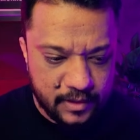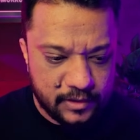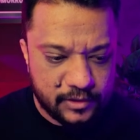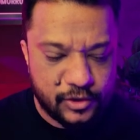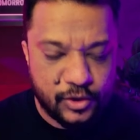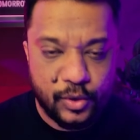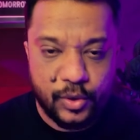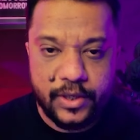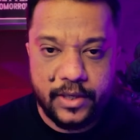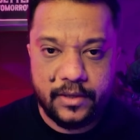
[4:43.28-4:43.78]

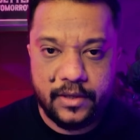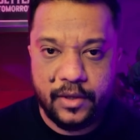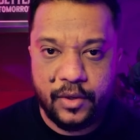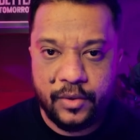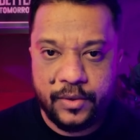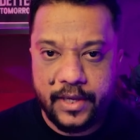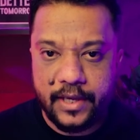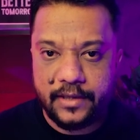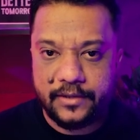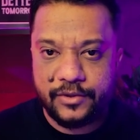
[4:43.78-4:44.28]
So
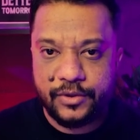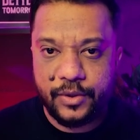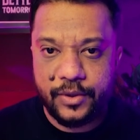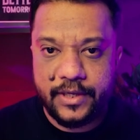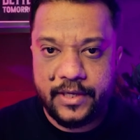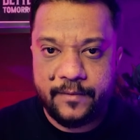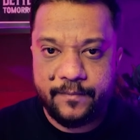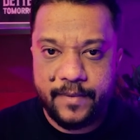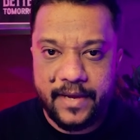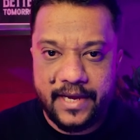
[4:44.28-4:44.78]
okay, so
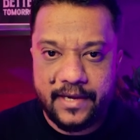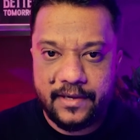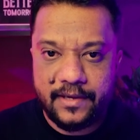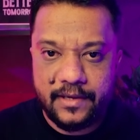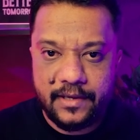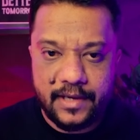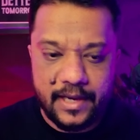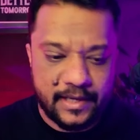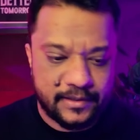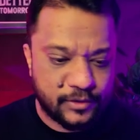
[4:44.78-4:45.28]
in
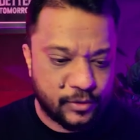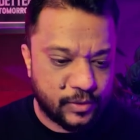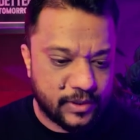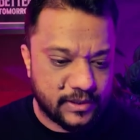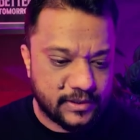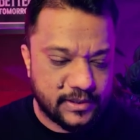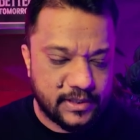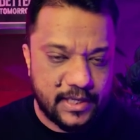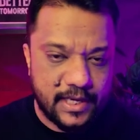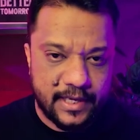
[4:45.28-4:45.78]
parallel, as you
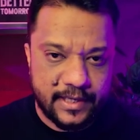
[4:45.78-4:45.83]
can see,